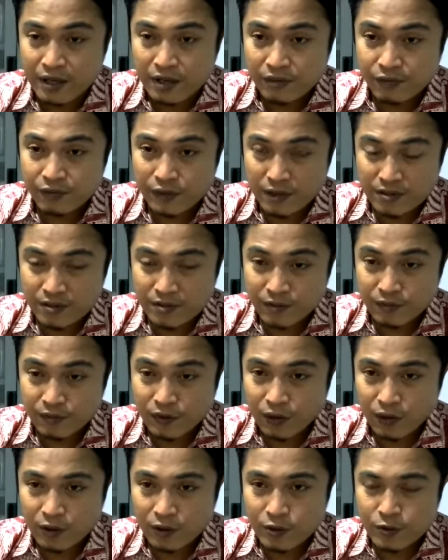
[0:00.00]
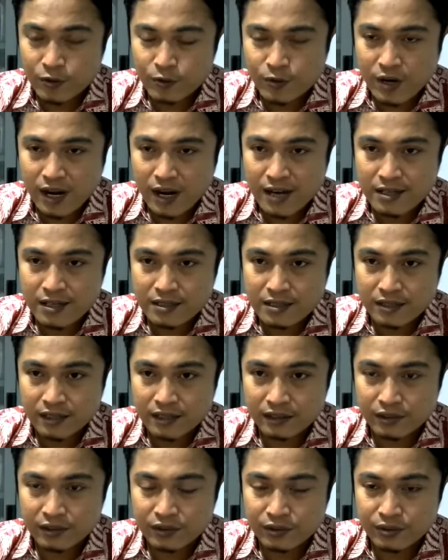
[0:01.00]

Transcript: First of all, you guys need